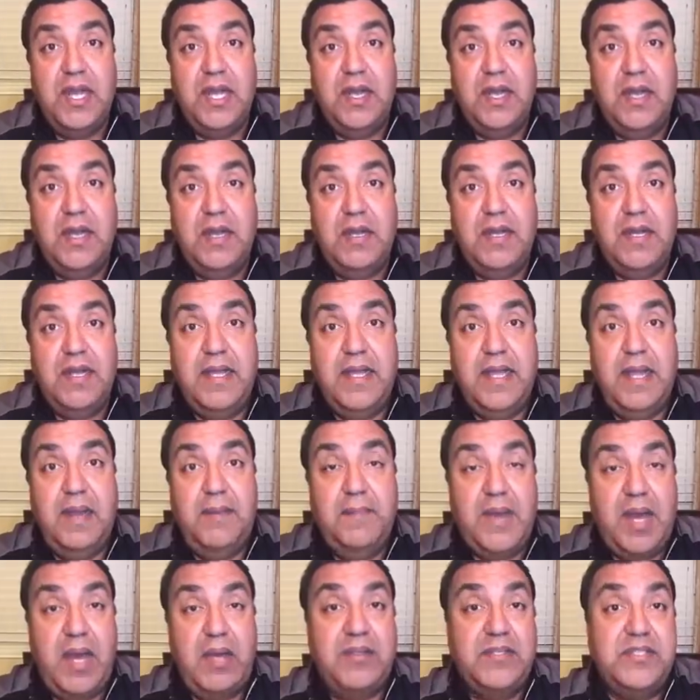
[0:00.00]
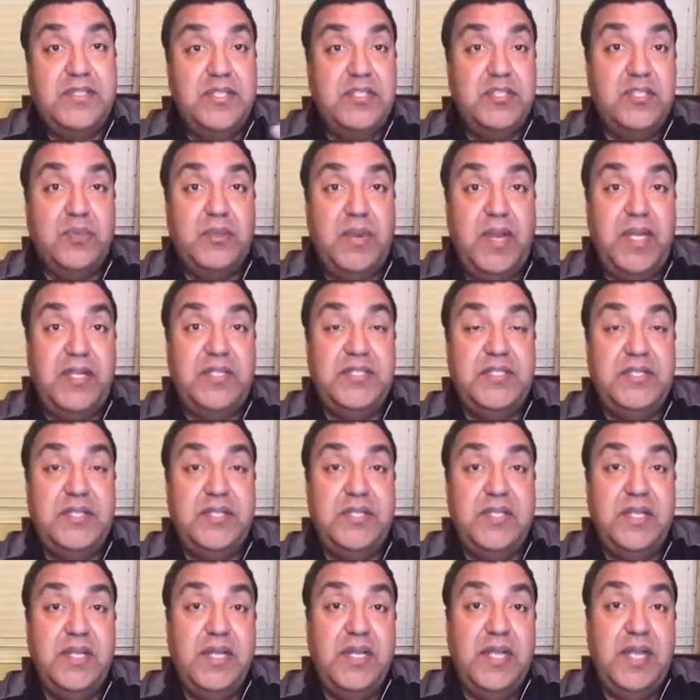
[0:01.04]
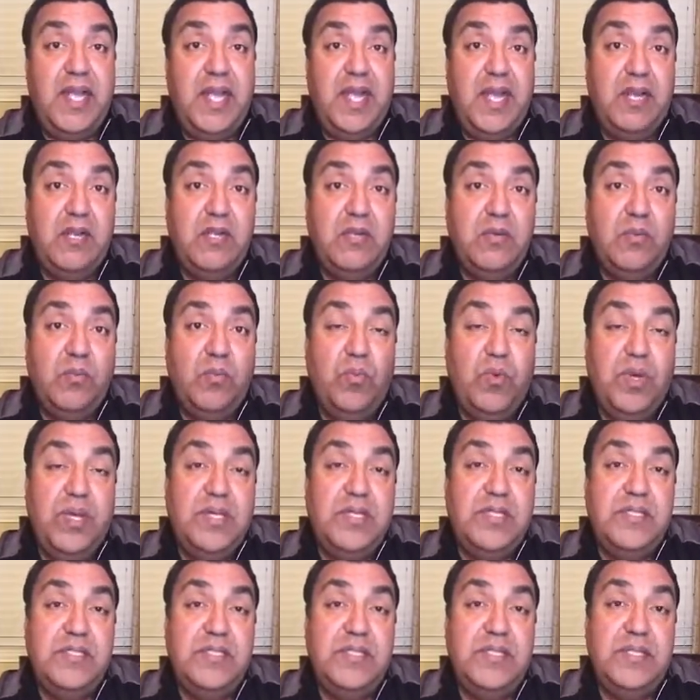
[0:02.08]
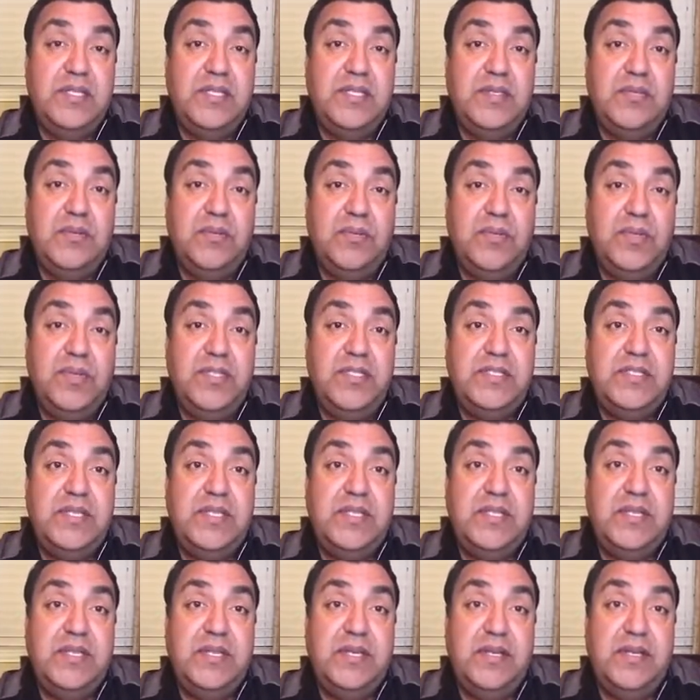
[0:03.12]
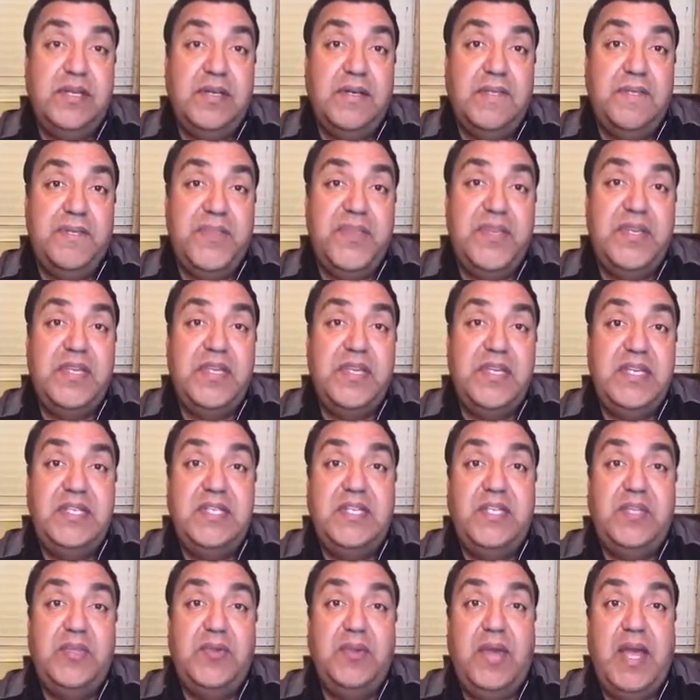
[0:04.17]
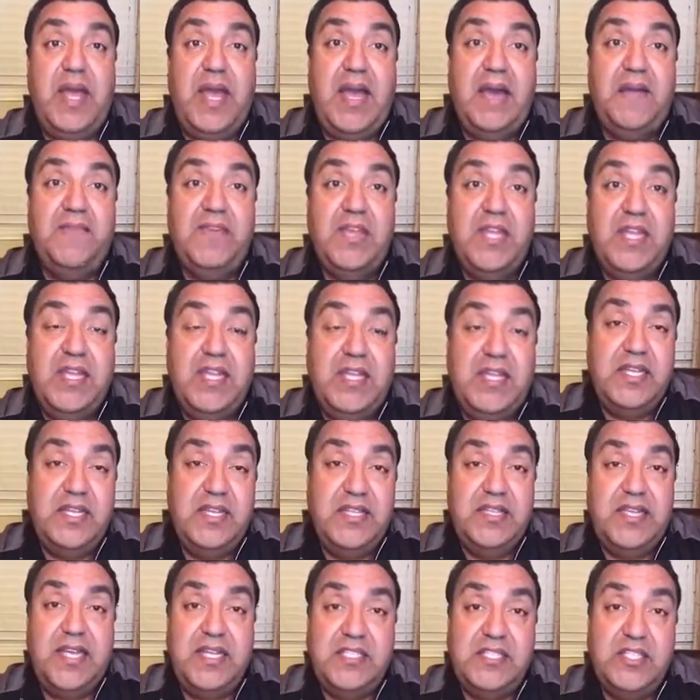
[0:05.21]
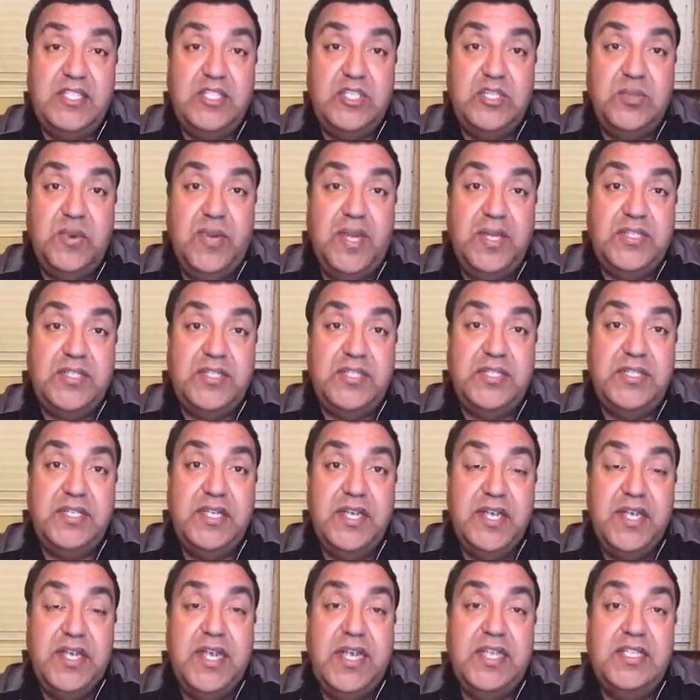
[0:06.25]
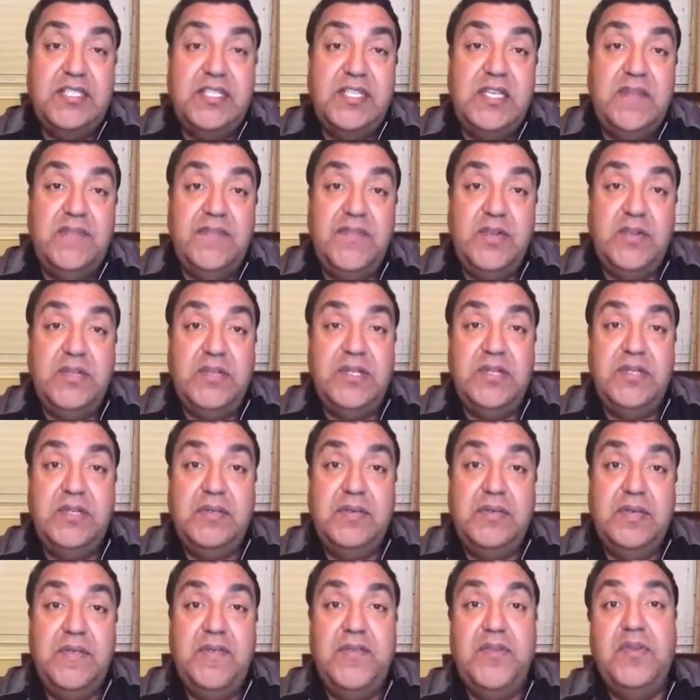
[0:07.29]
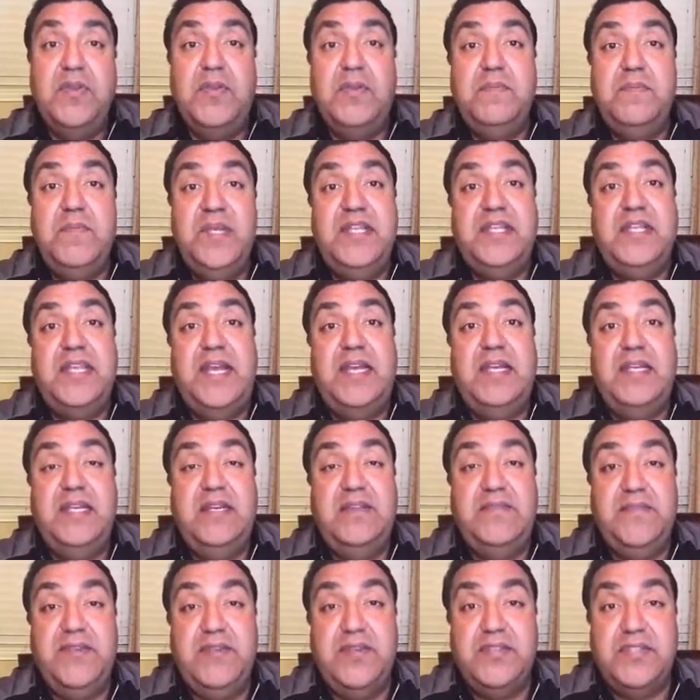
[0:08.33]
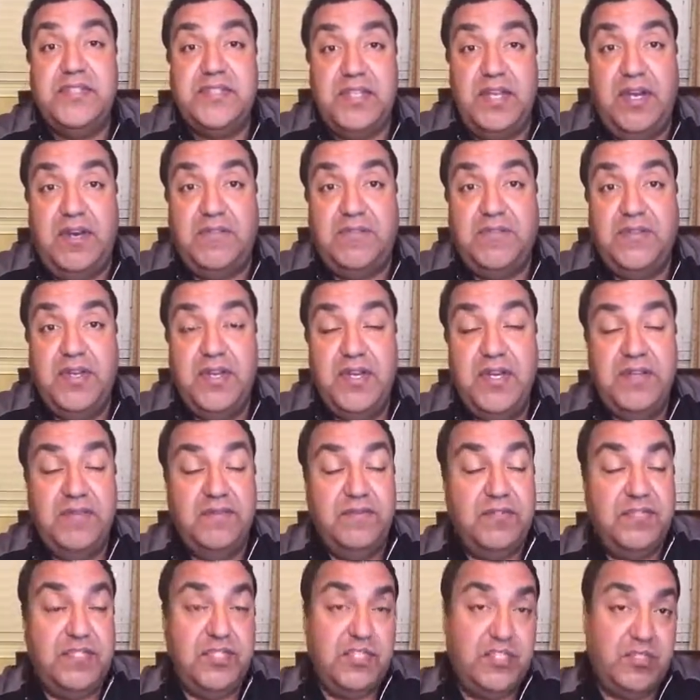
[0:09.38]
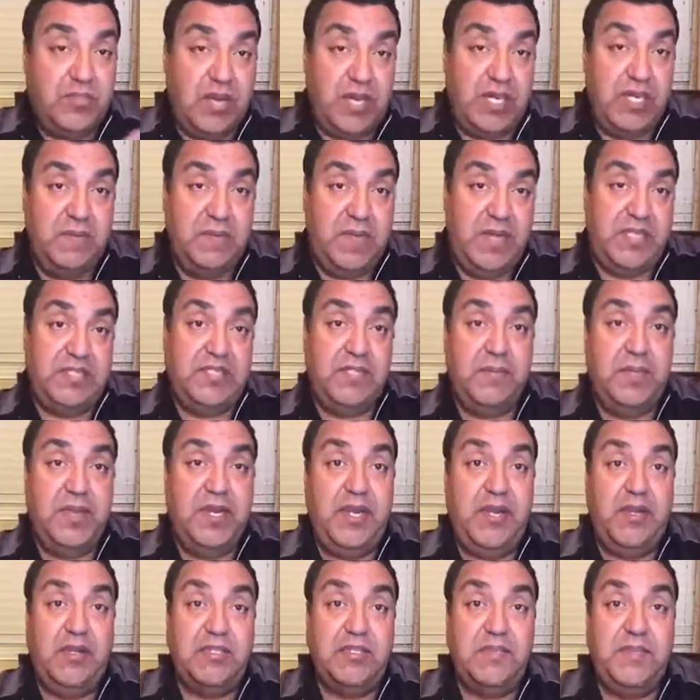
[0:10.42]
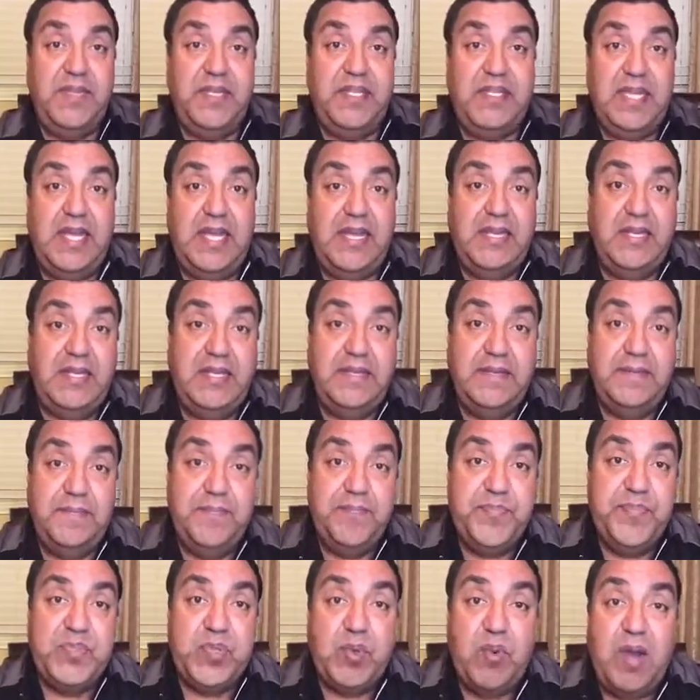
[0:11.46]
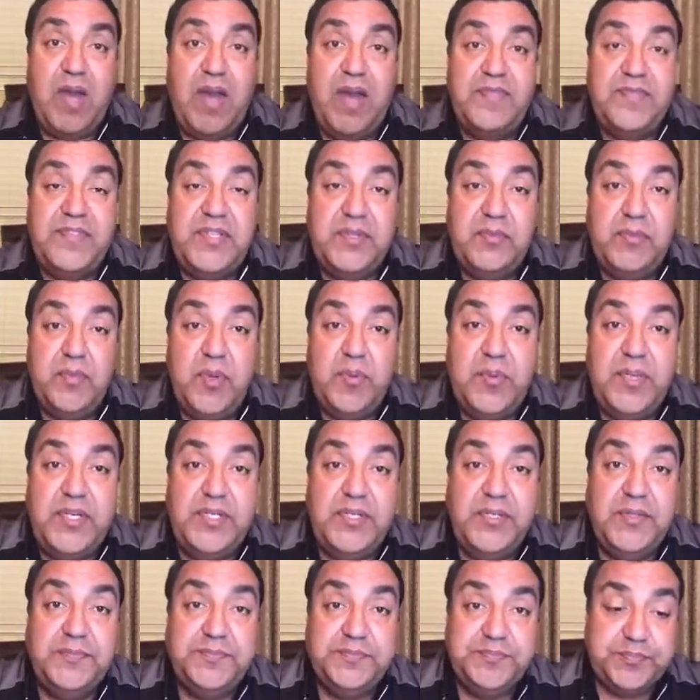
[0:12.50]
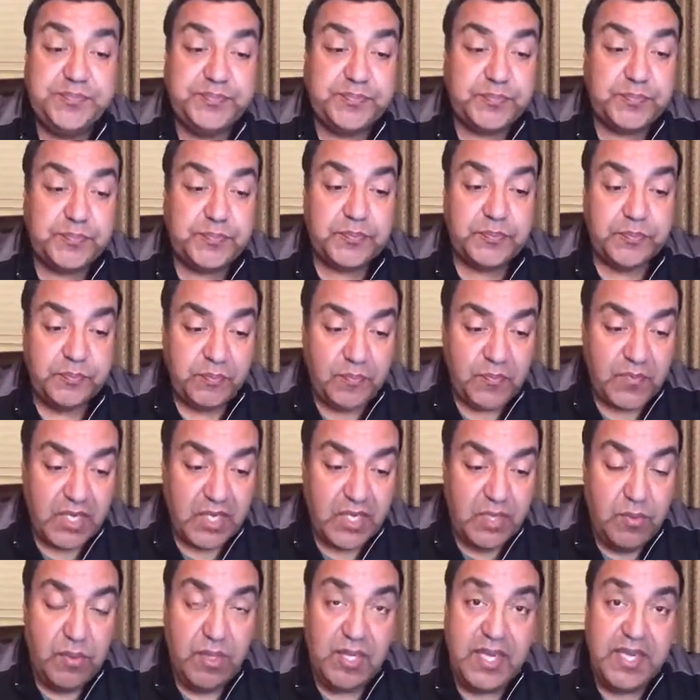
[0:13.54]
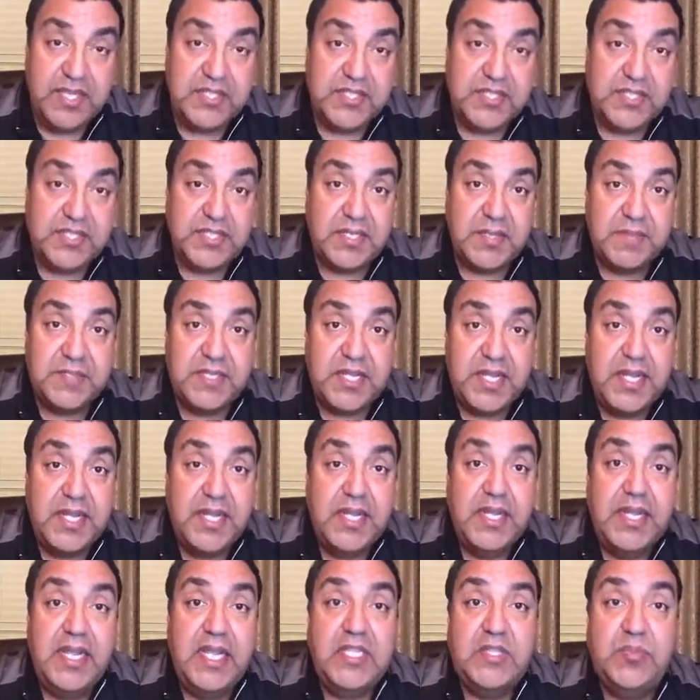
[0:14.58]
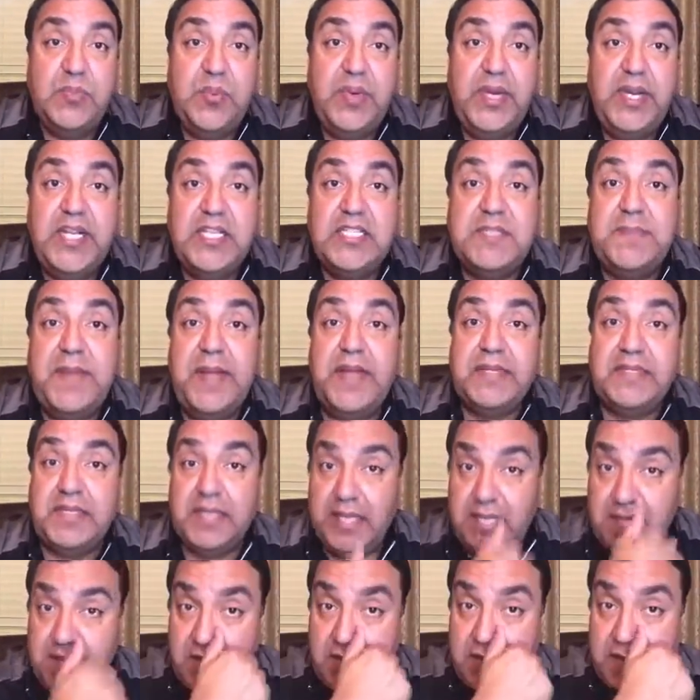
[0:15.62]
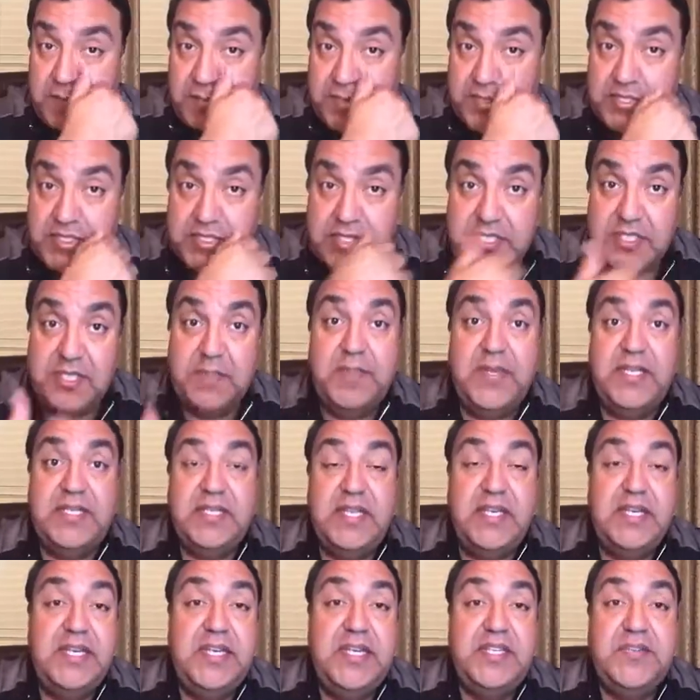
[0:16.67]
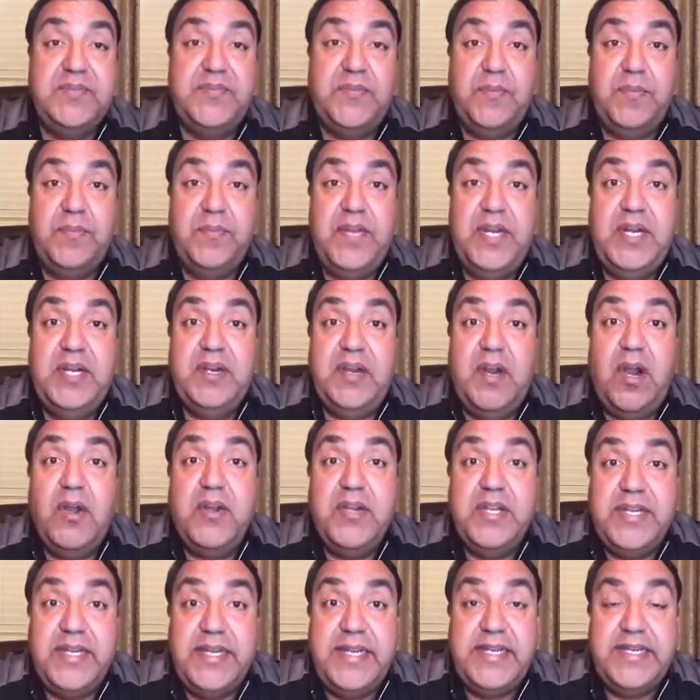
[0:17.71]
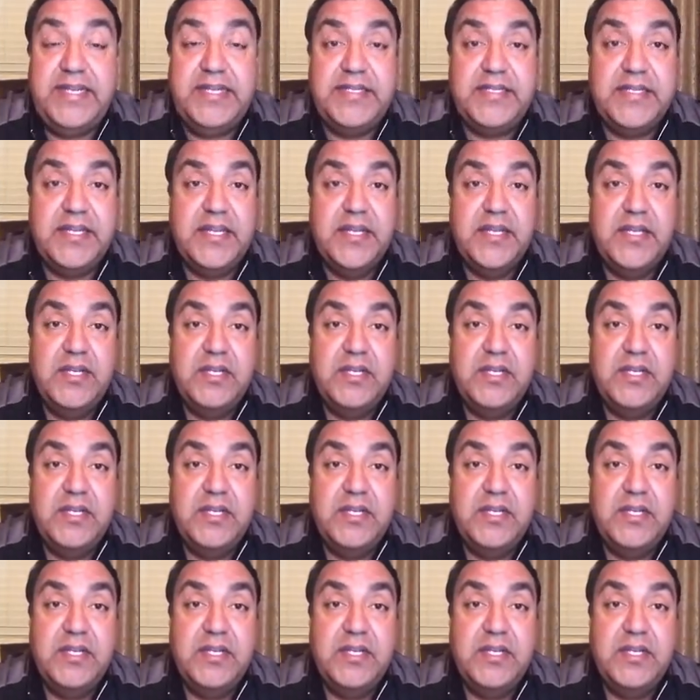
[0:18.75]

about a situation, and what is the need that you have in that situation, and see if you can meet that need for yourself versus trying to make somebody else meet that need. So often what we do in relationships is we expect another person to meet our needs.